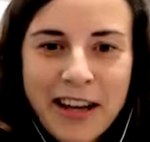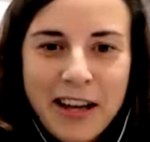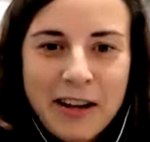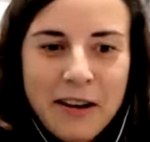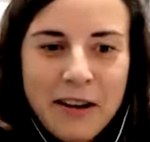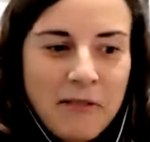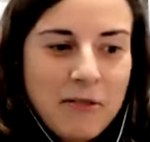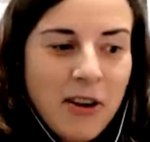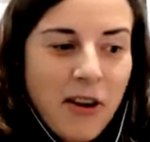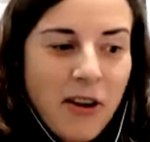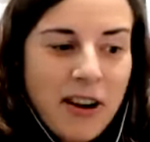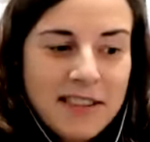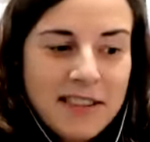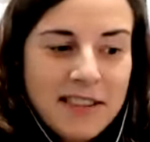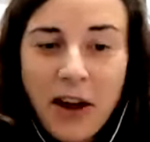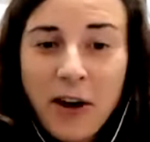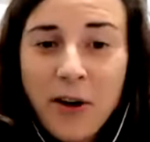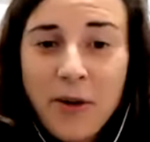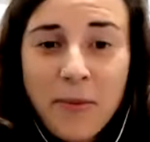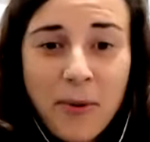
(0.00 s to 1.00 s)
not as
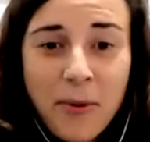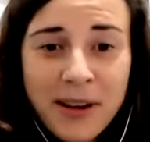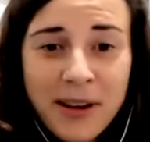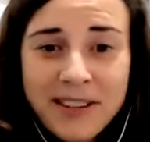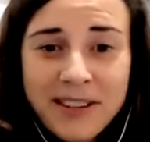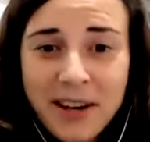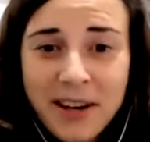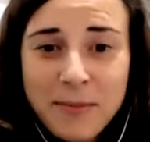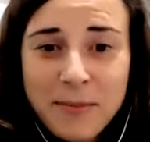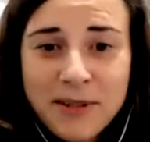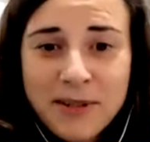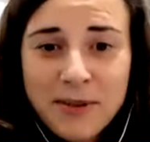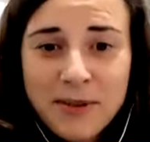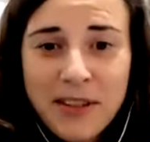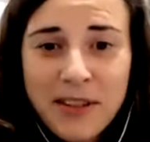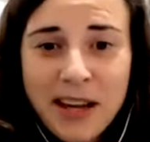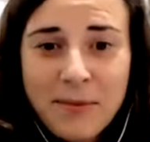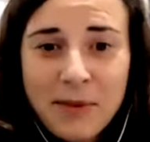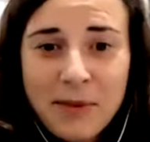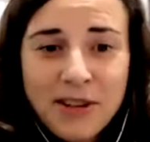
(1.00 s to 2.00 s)
homework assignments or
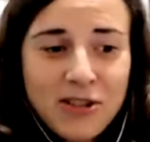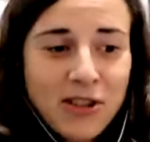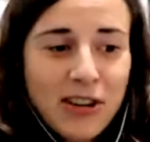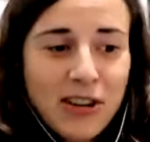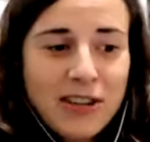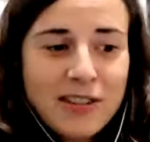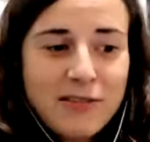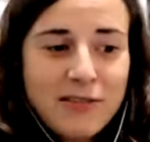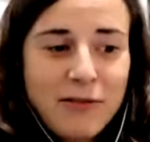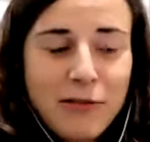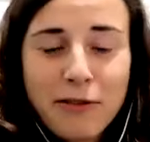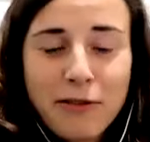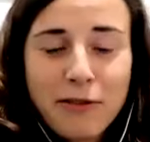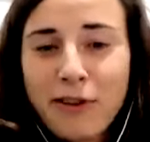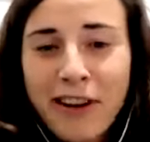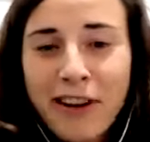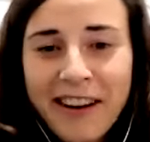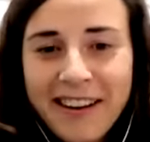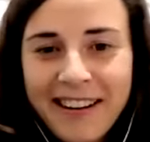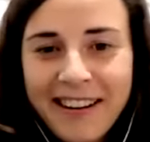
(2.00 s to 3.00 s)
anything, but just for
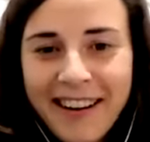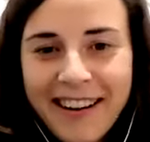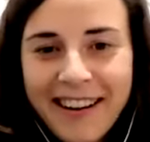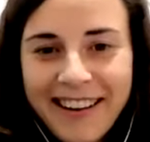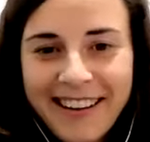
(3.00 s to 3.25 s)
fun. Like,